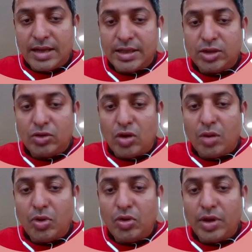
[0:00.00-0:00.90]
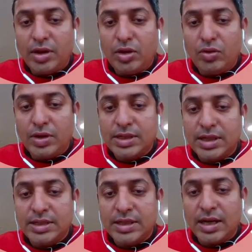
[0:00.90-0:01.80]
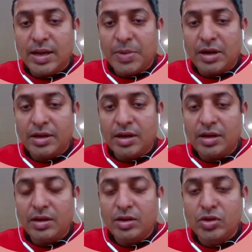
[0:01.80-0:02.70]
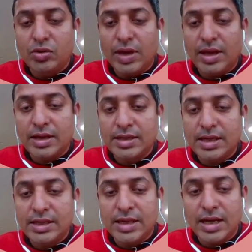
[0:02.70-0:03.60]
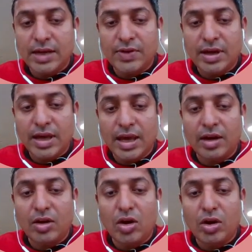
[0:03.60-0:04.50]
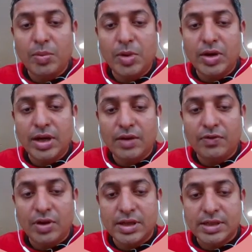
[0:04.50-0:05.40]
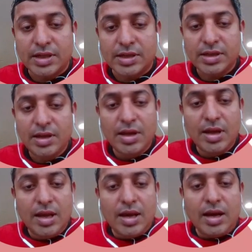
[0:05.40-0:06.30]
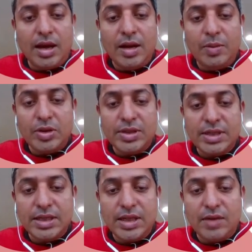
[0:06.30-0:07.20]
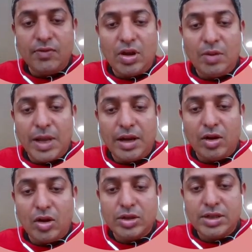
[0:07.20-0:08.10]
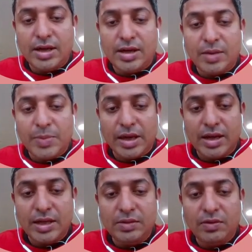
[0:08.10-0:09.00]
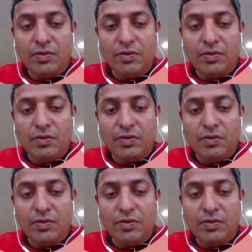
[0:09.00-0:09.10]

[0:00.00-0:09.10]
IG is to onboard a new research data partner to a research network and contribute data for research. Current processes involve many non-standard mechanisms